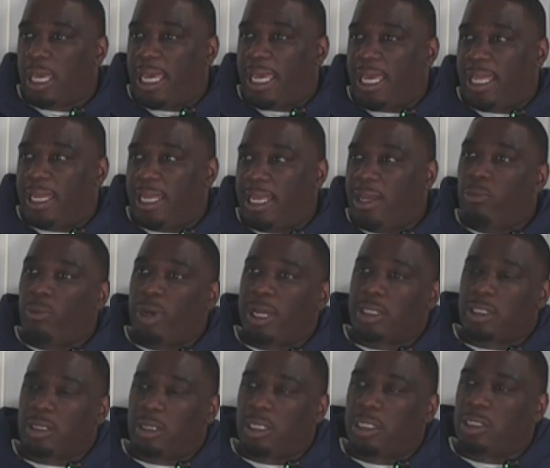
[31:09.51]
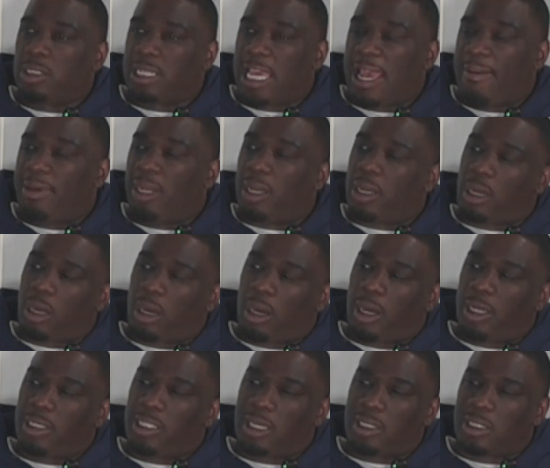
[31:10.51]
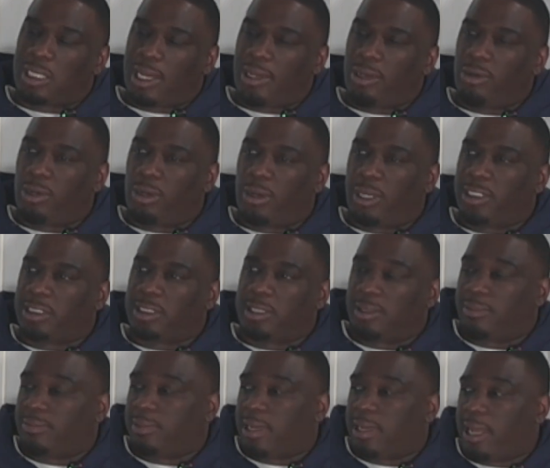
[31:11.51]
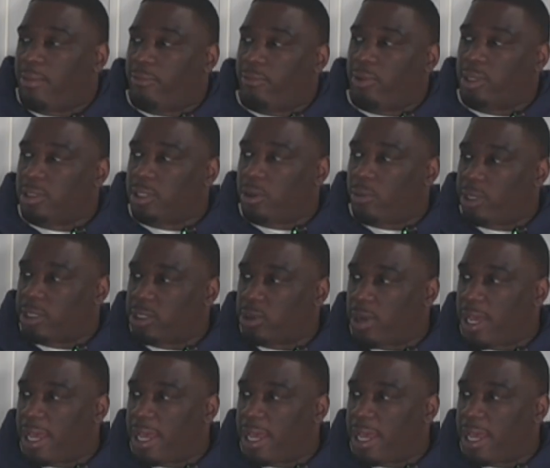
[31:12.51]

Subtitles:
and he went. So they just gave me the courage. I was like, you know that shit. Like, what's the worst?